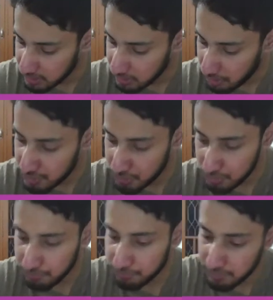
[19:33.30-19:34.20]
or
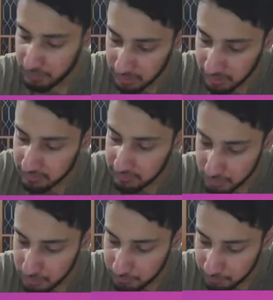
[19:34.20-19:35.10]
u? It is
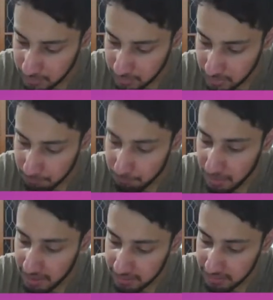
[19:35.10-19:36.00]
u
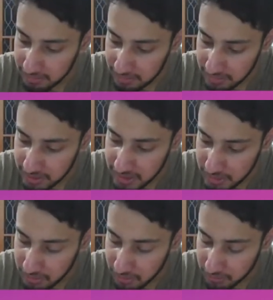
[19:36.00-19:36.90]
by d.